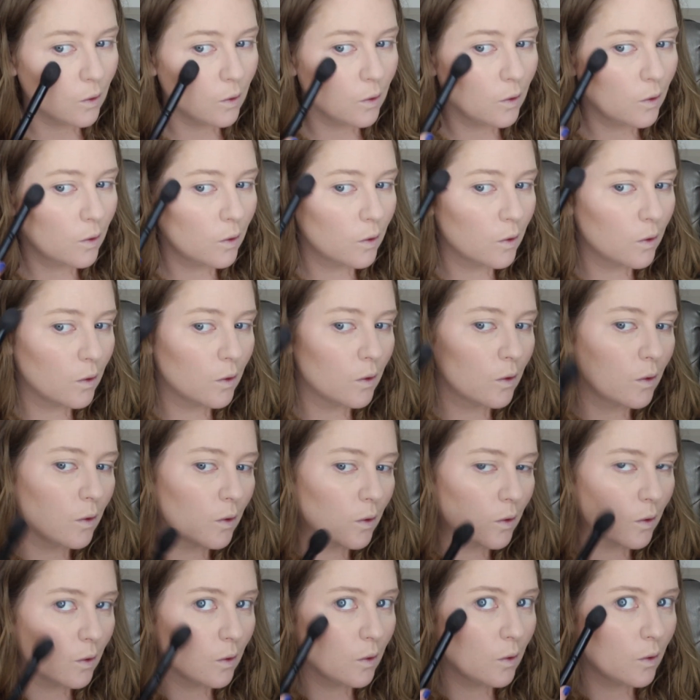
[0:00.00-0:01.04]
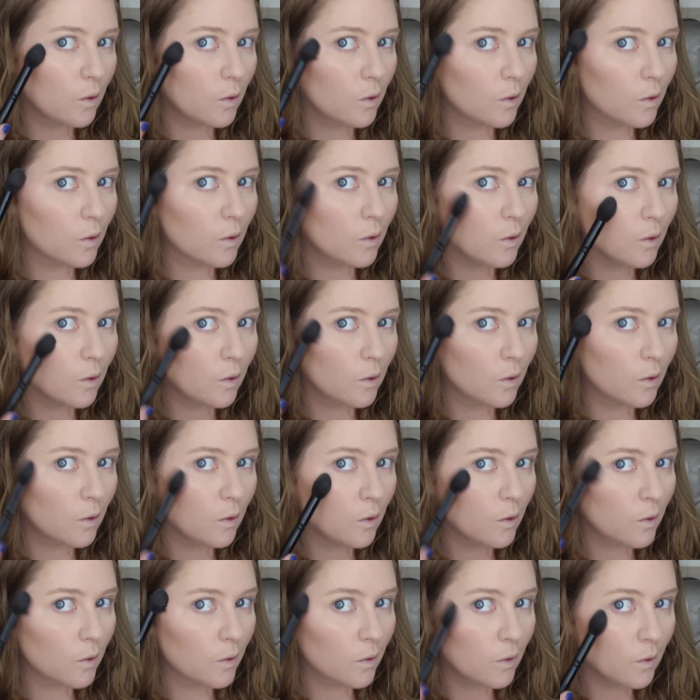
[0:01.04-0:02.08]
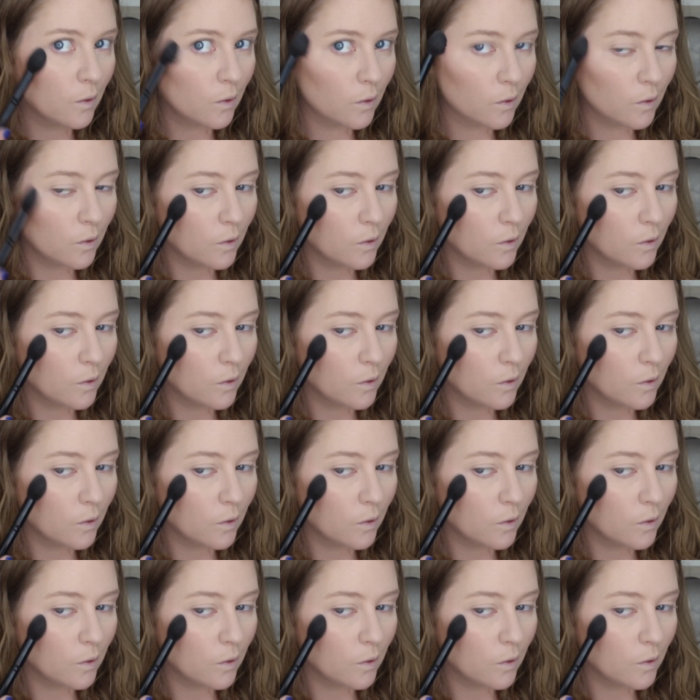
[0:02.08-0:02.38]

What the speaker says: Nothing is said.